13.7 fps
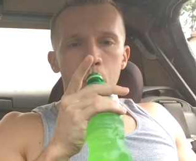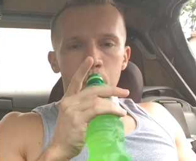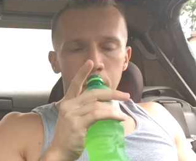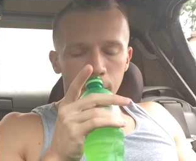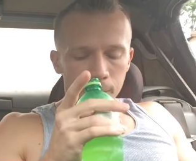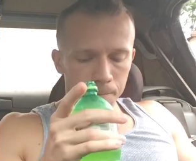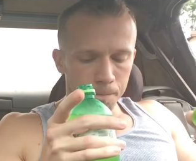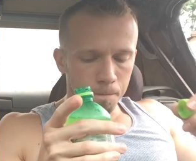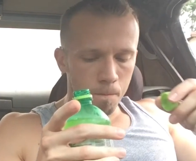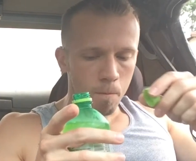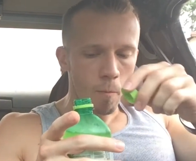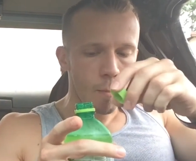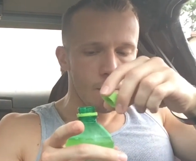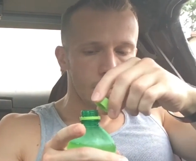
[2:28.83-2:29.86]

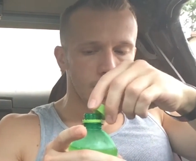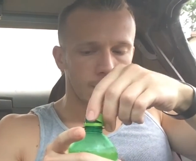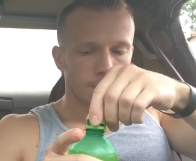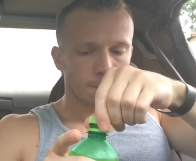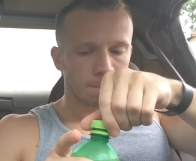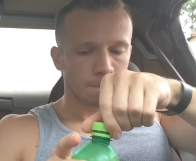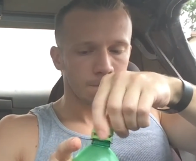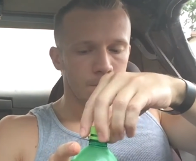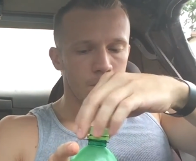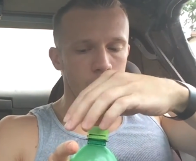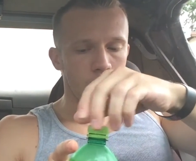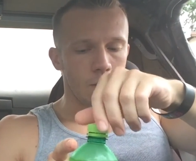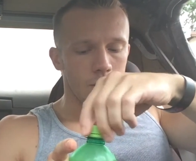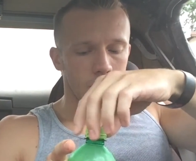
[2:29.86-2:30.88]

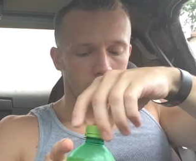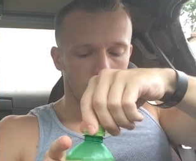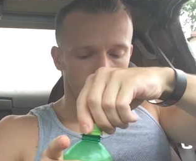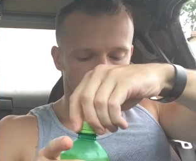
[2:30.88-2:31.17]
(silence)